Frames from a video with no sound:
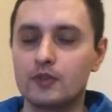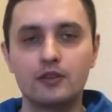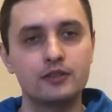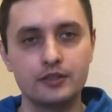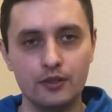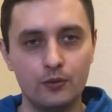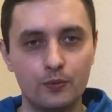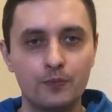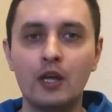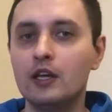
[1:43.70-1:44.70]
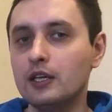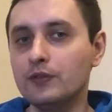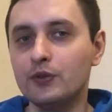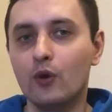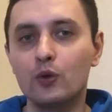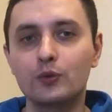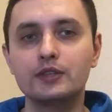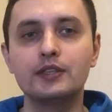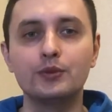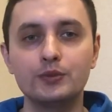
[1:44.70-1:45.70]
So, if you're
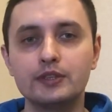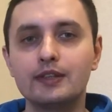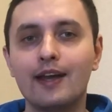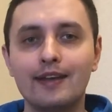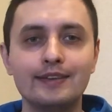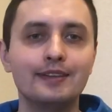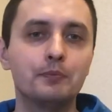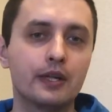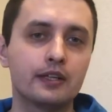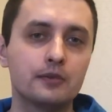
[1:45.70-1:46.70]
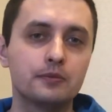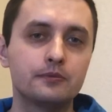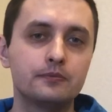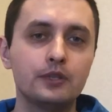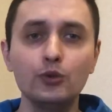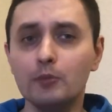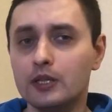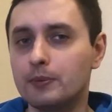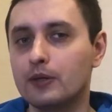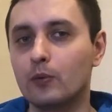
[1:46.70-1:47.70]
already using Handy Backup, you
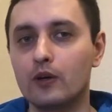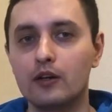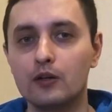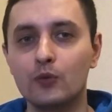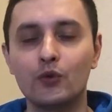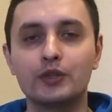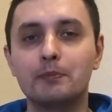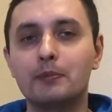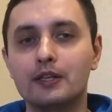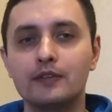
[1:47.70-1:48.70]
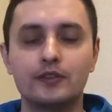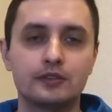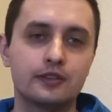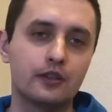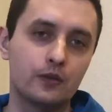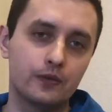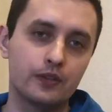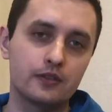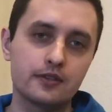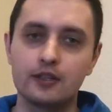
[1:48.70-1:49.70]
might be aware of all the benefits it
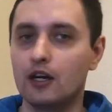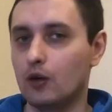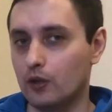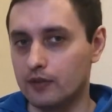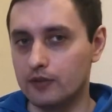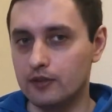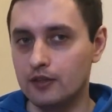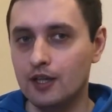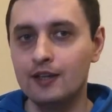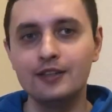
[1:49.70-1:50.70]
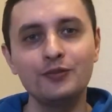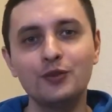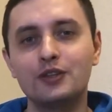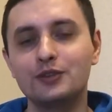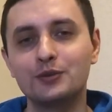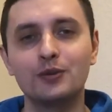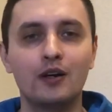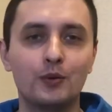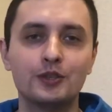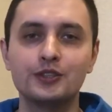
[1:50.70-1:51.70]
offers. However, if you're new to
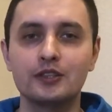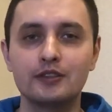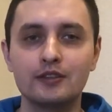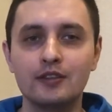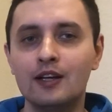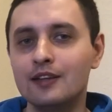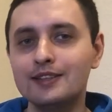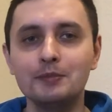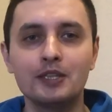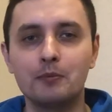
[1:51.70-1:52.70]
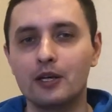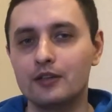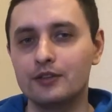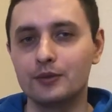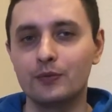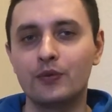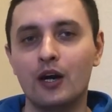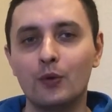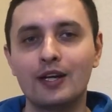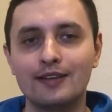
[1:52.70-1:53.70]
our channel, let me remind you of
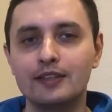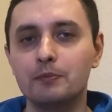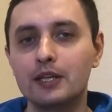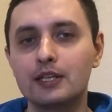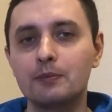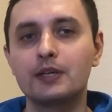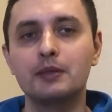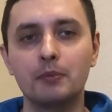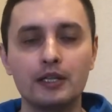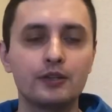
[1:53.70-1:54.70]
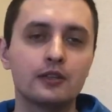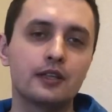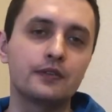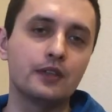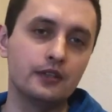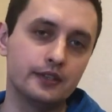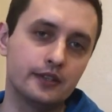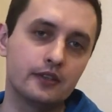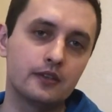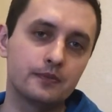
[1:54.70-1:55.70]
how Handy Backup can make your life easier.
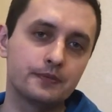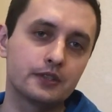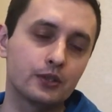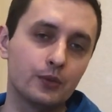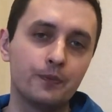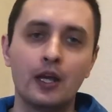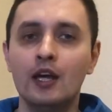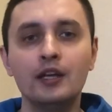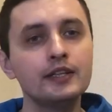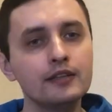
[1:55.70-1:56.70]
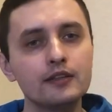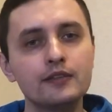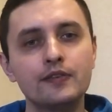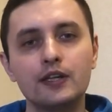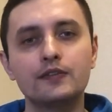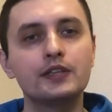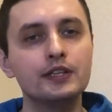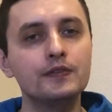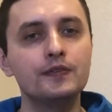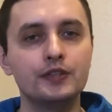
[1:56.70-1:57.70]
So, here are the 5
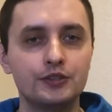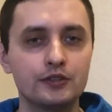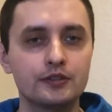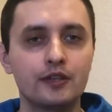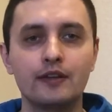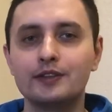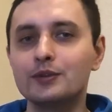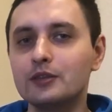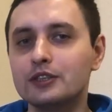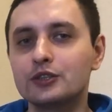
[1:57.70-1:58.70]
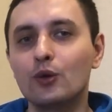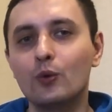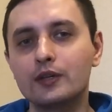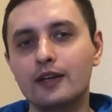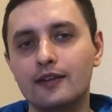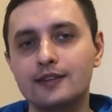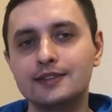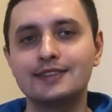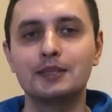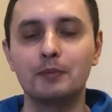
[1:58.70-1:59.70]
key features that truly showcase
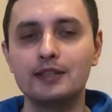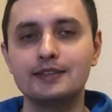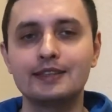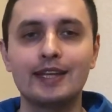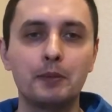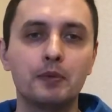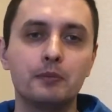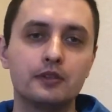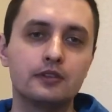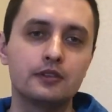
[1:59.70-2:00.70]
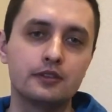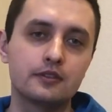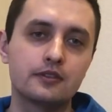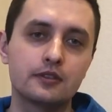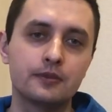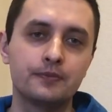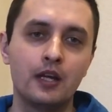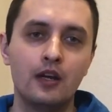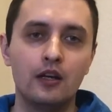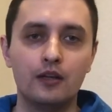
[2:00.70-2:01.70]
its amazing capabilities.
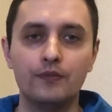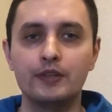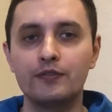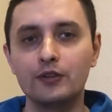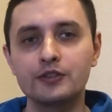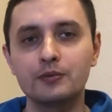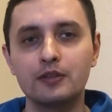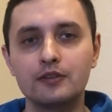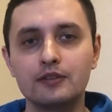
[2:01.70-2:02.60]
And the first one